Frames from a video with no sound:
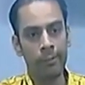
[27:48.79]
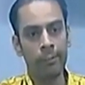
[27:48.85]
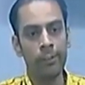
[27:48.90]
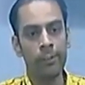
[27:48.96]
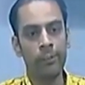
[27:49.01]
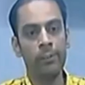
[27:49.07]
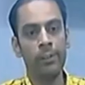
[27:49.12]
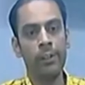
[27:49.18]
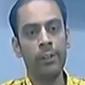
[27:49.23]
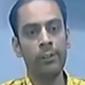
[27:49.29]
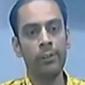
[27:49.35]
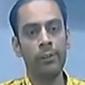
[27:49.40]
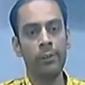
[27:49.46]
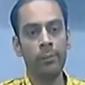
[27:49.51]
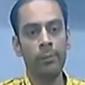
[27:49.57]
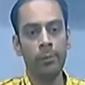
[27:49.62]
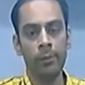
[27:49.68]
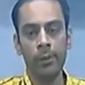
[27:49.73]
It was a
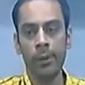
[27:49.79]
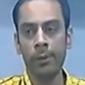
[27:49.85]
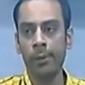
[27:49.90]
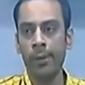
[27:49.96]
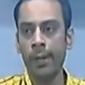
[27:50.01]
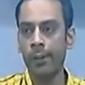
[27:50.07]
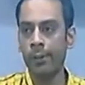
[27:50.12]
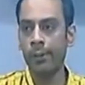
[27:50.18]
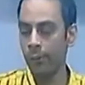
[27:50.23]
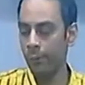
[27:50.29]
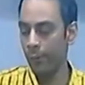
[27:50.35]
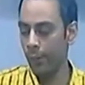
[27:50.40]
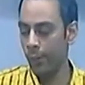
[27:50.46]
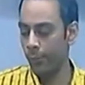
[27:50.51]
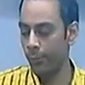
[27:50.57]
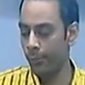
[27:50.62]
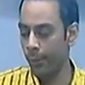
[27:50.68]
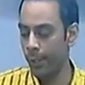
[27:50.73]
wonderful program. I took
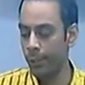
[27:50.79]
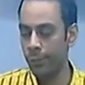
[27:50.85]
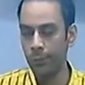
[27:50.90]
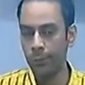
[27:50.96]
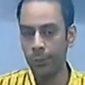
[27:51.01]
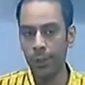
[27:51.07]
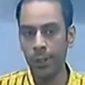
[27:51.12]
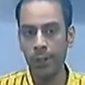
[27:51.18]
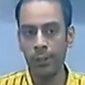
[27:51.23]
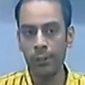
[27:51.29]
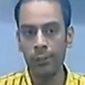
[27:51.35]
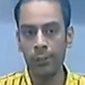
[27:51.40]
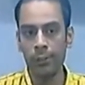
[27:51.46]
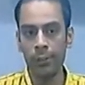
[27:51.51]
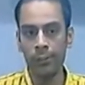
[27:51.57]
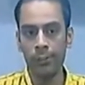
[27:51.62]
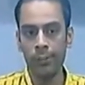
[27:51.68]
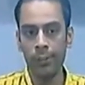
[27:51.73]
one of my students
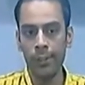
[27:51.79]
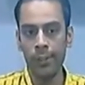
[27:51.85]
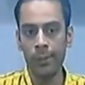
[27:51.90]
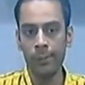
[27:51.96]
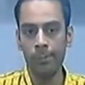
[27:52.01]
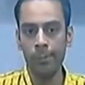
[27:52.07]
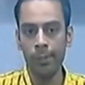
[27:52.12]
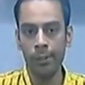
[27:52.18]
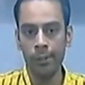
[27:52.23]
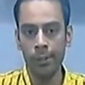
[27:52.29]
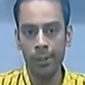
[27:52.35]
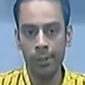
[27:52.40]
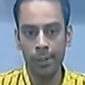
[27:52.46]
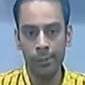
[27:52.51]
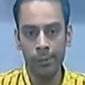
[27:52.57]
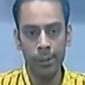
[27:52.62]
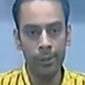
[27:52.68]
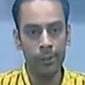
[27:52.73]
who have set up his
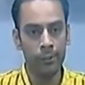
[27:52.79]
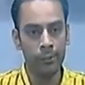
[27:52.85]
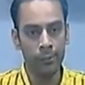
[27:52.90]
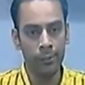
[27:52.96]
enterprise